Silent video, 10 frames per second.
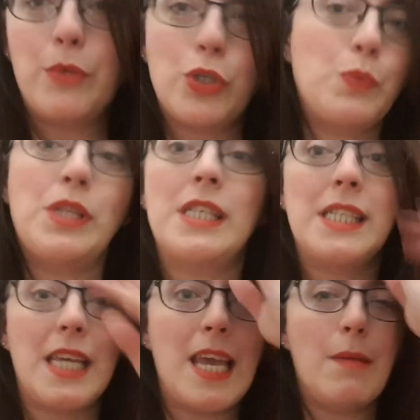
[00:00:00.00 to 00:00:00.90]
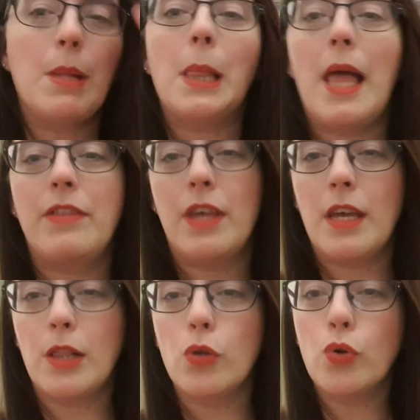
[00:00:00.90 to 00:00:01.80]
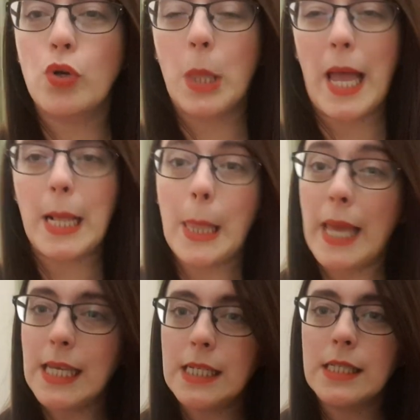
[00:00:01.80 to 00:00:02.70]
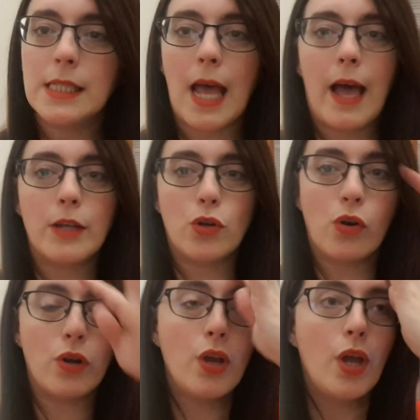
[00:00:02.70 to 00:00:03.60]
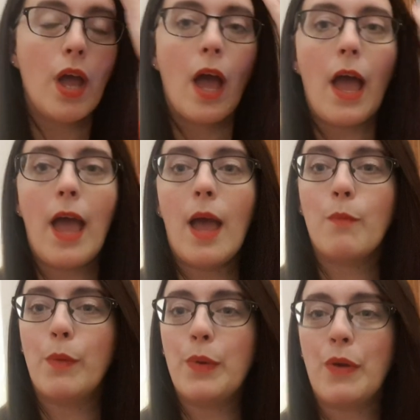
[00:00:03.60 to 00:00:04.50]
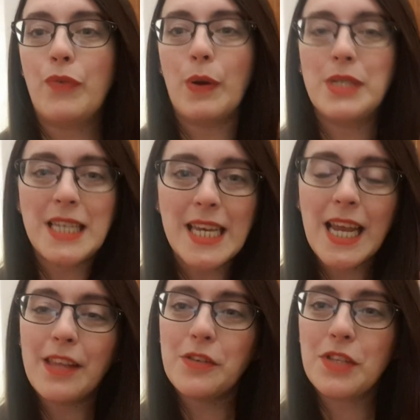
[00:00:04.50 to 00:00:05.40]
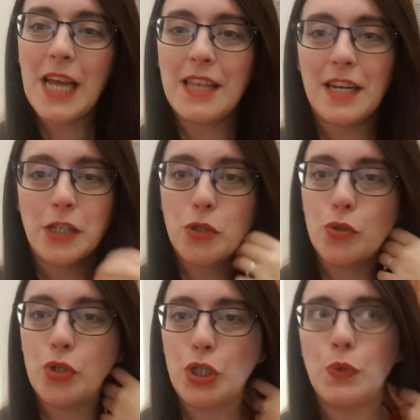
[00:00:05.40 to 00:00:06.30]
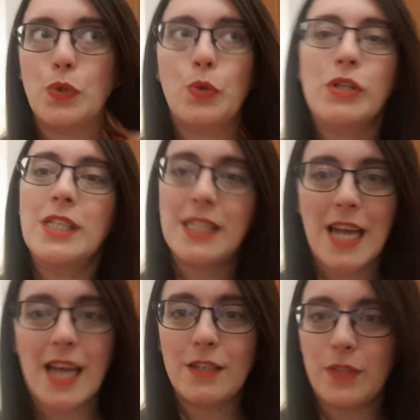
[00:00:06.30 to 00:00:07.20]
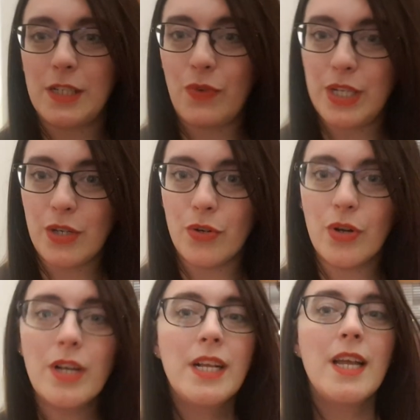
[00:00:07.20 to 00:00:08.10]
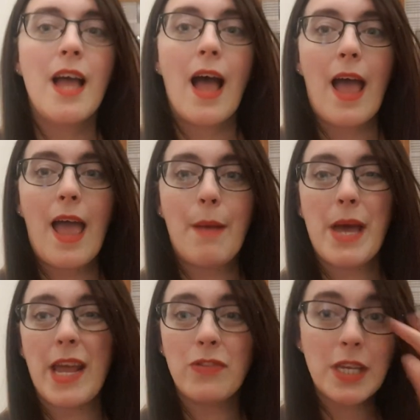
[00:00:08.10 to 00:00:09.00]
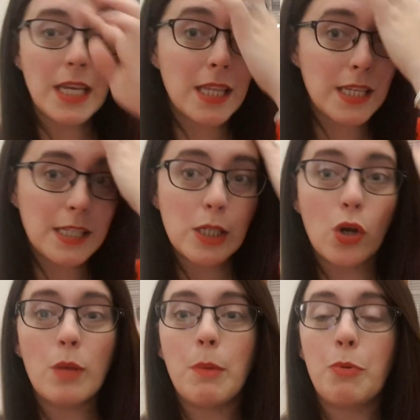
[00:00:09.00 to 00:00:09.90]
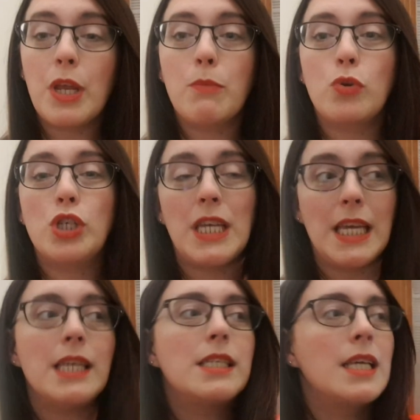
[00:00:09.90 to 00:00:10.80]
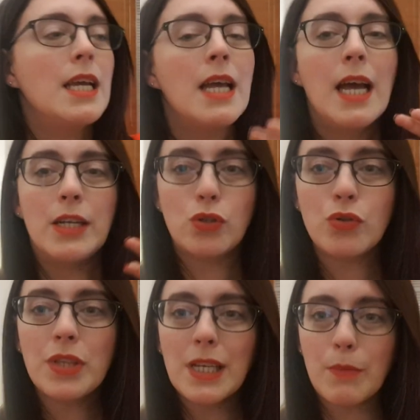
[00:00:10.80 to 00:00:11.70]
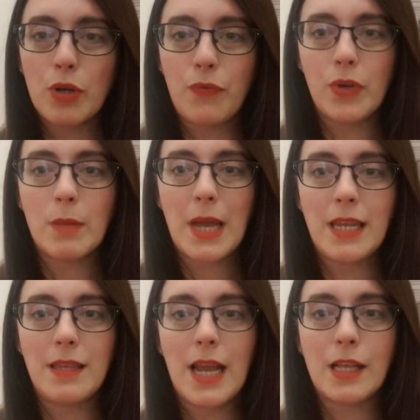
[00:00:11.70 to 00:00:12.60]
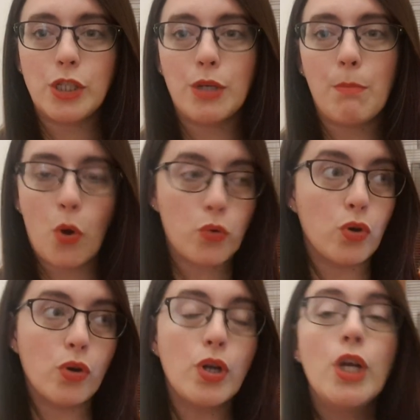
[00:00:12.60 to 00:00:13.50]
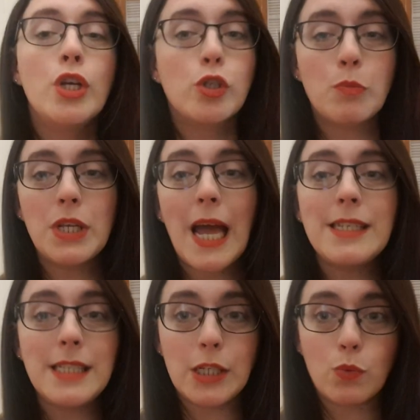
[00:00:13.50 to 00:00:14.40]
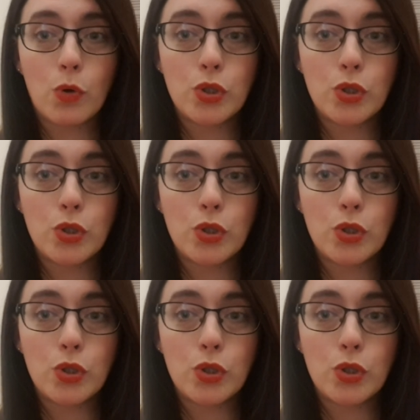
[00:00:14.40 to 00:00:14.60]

just with the same leather look like leggings I had on when we went for our date night the other night that I showed you towards the start of this video. And I think this is going to be pretty much it. I don't think I'm going to film anything else tomorrow. Something I did